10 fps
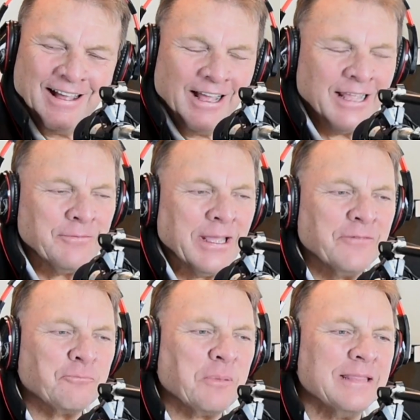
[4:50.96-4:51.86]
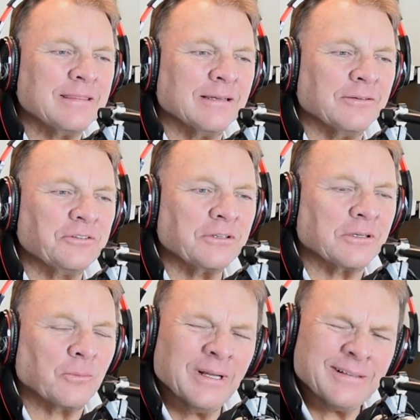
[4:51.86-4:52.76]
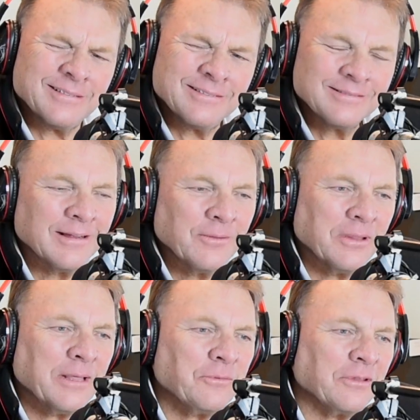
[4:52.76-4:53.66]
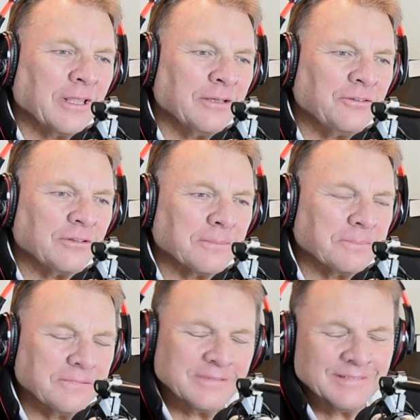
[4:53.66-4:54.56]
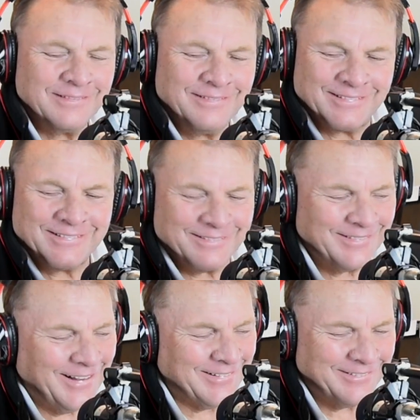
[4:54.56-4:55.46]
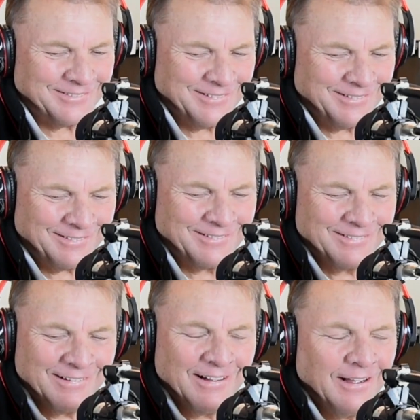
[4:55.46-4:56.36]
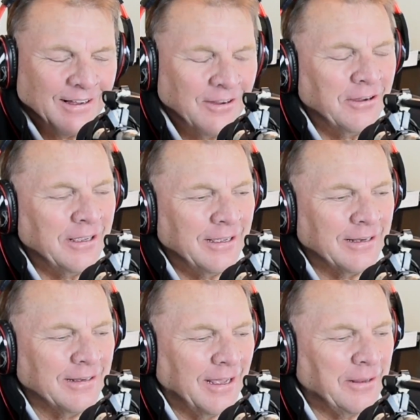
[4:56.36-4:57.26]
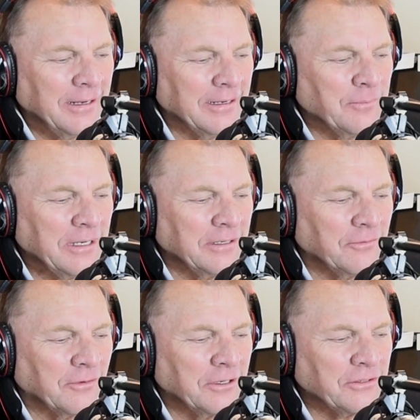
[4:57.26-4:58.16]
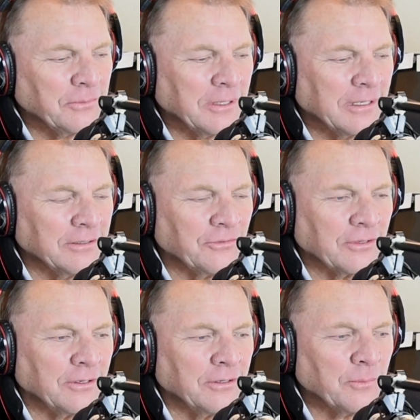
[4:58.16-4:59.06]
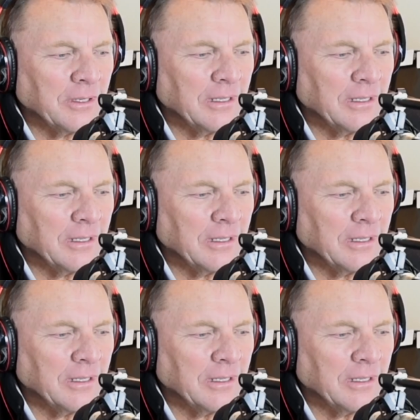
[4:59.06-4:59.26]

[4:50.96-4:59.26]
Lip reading: I have a half pinta of sugar. What? Well, that was the last ship. I don't know. Go ahead. I didn't mean to divert you, but it just occurred to me.